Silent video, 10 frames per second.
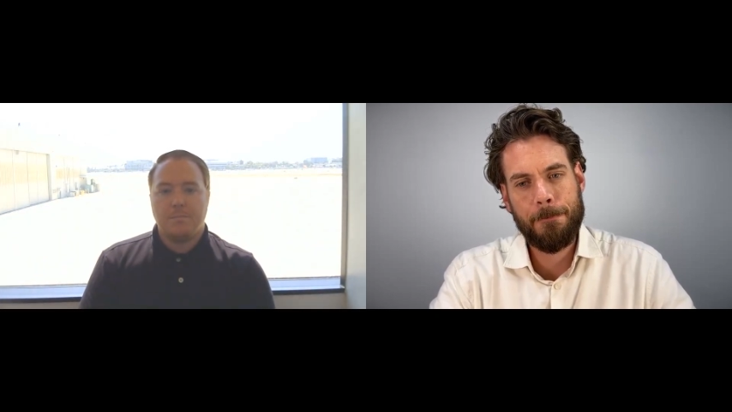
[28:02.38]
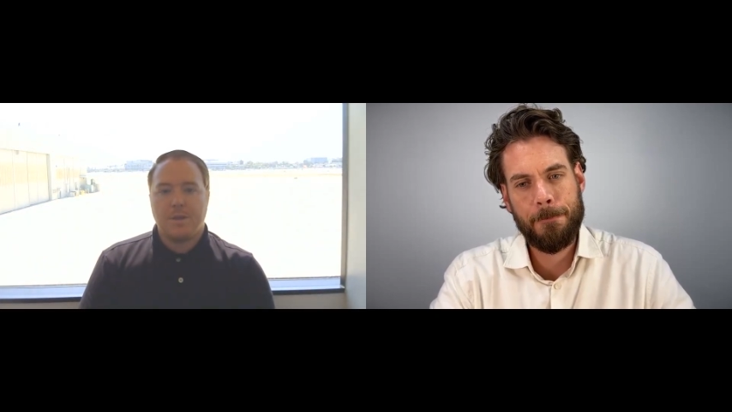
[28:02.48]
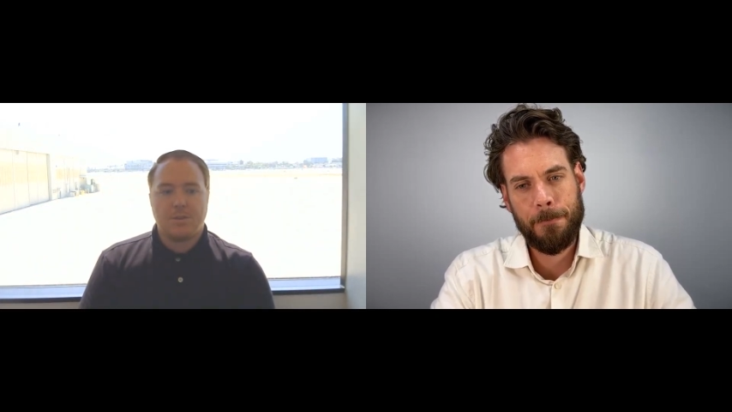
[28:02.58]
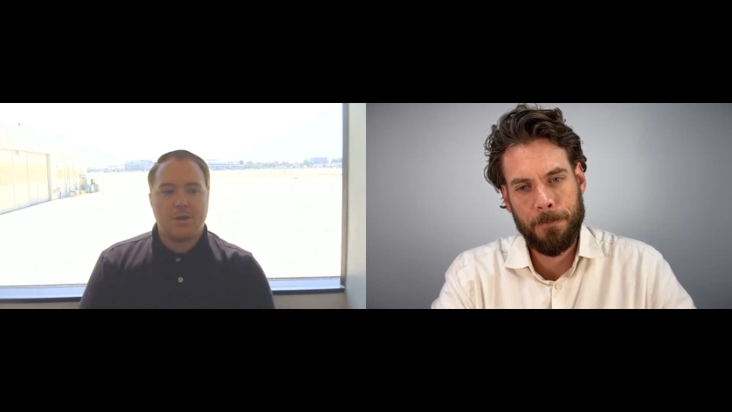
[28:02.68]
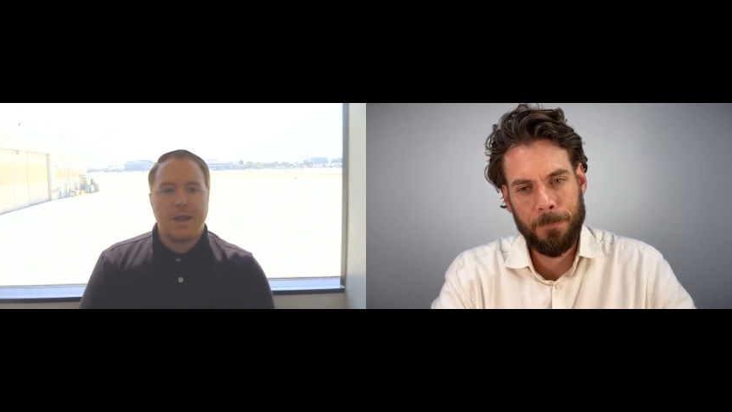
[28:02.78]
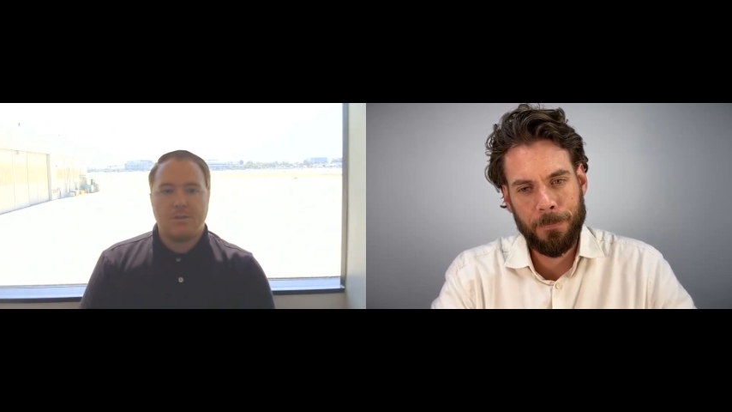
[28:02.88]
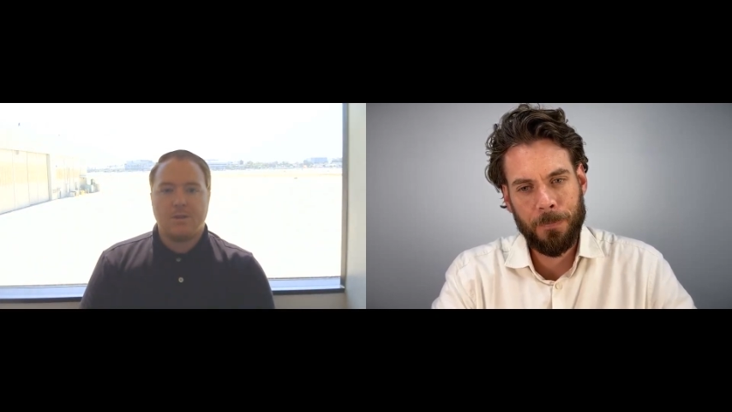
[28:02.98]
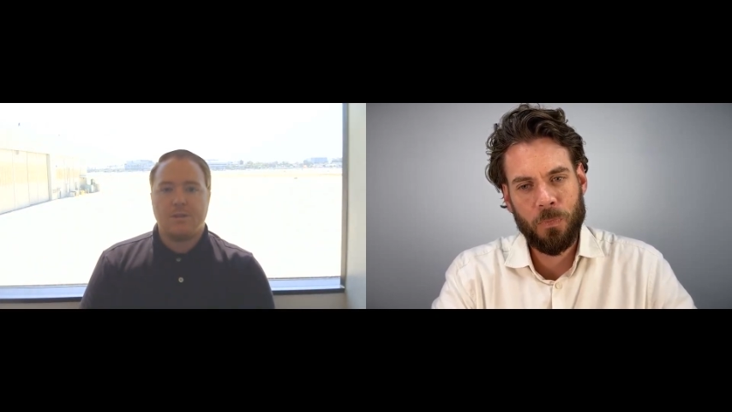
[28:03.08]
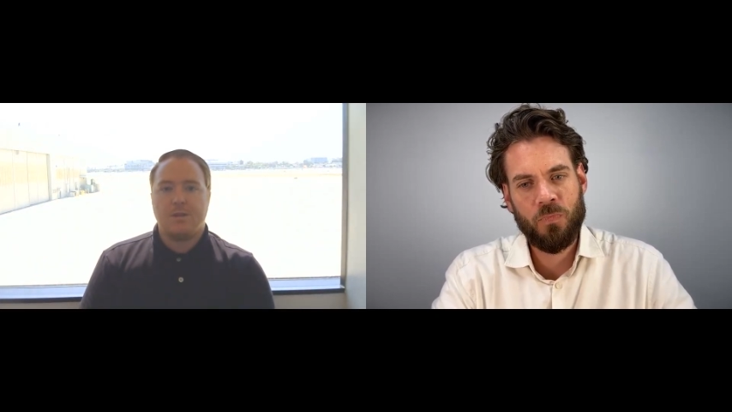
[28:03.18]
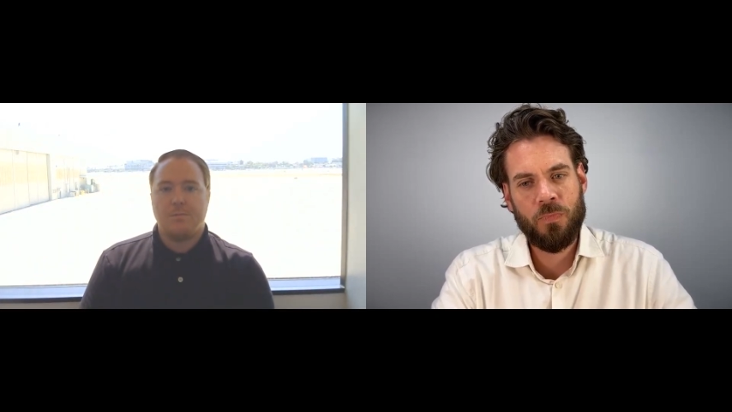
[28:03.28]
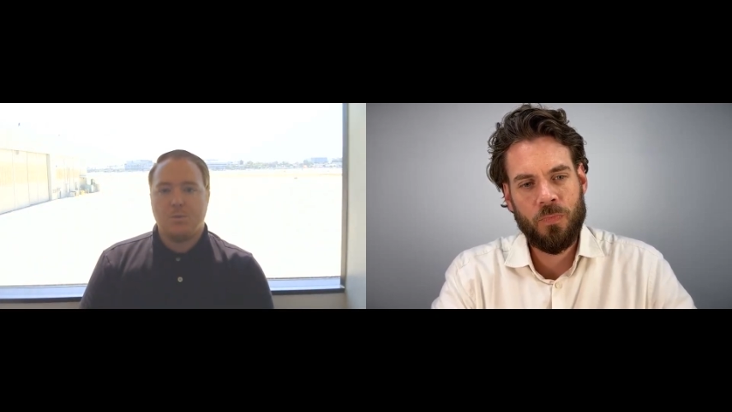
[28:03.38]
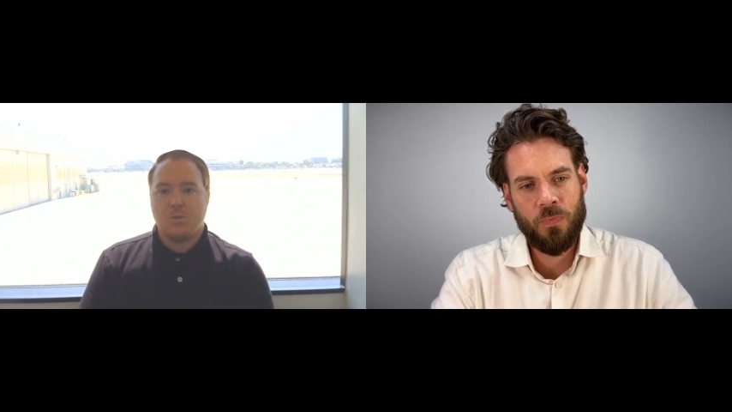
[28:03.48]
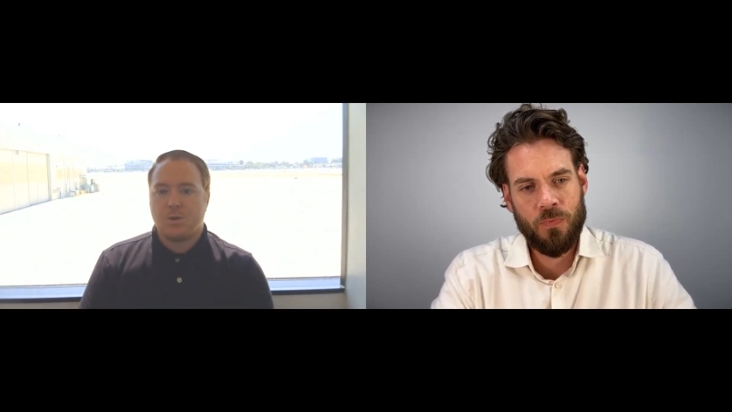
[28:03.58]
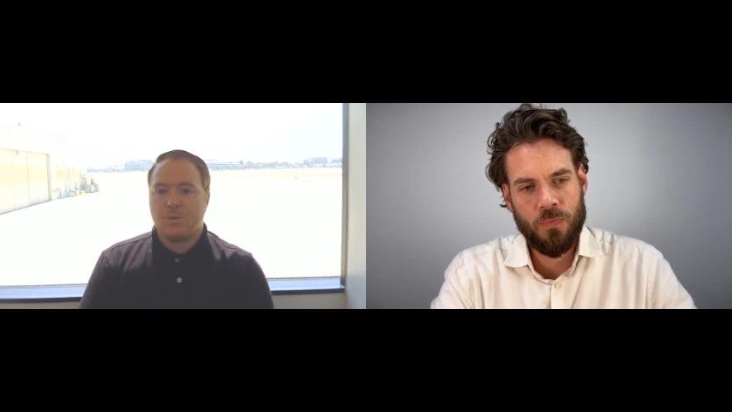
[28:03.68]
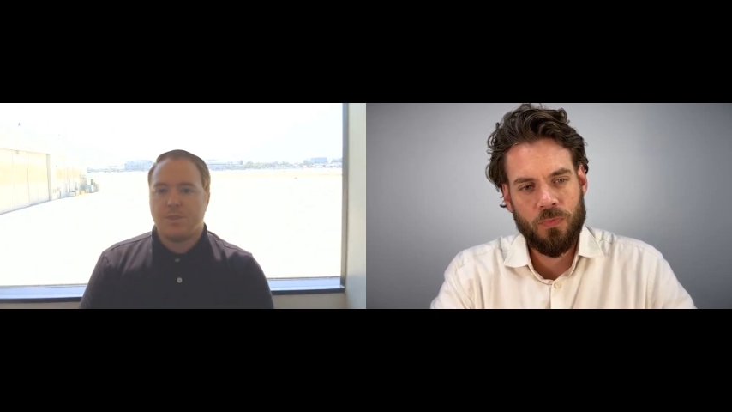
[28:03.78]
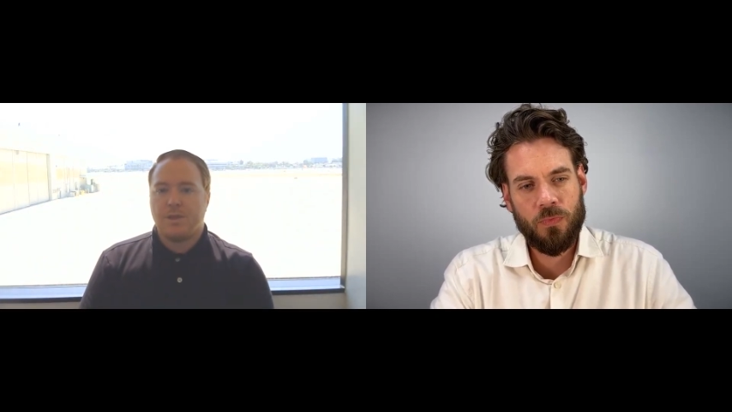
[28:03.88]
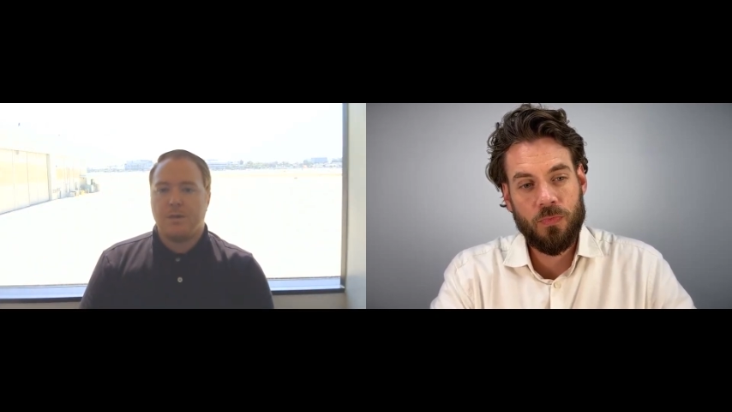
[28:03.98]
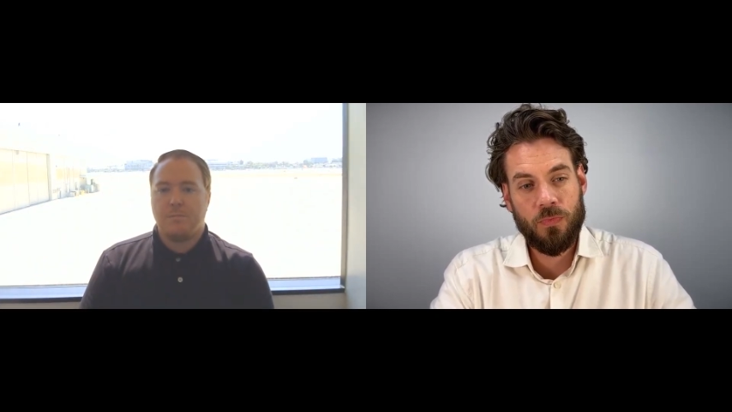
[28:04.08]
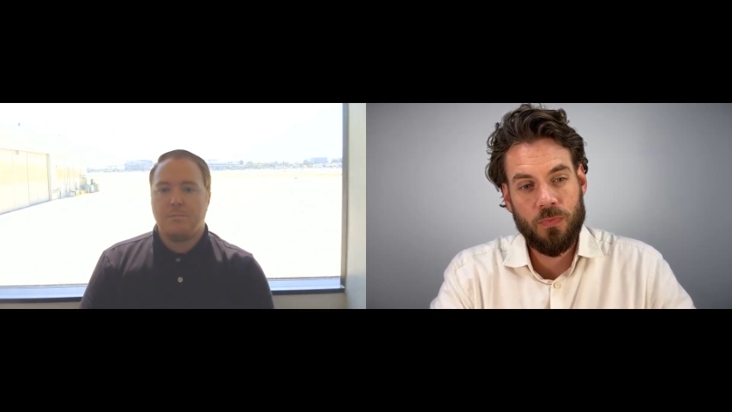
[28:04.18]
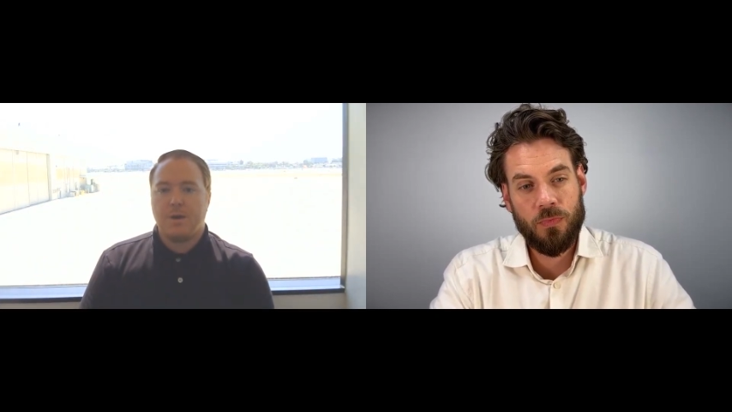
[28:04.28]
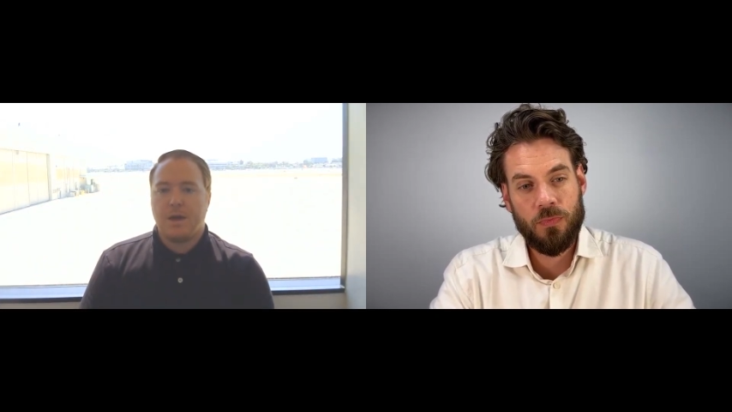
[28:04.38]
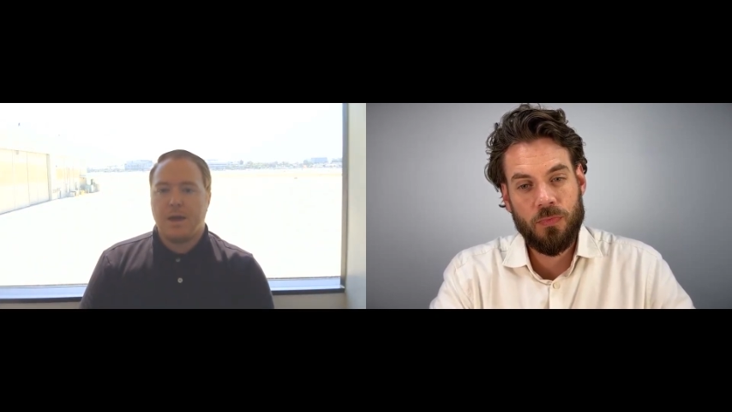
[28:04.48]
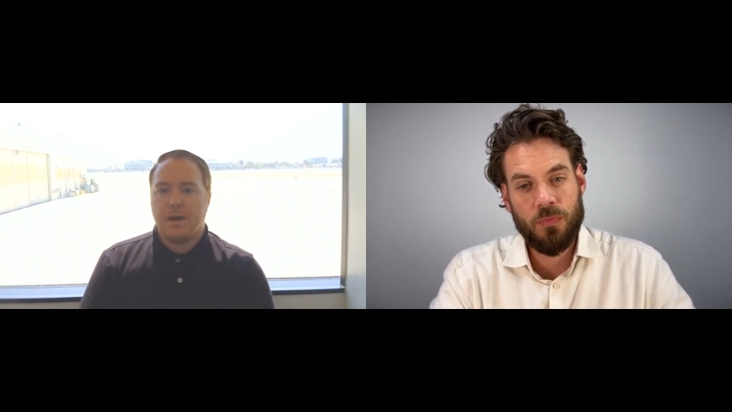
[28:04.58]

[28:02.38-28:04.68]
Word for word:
Speaker 1: get their hands on them and work with them.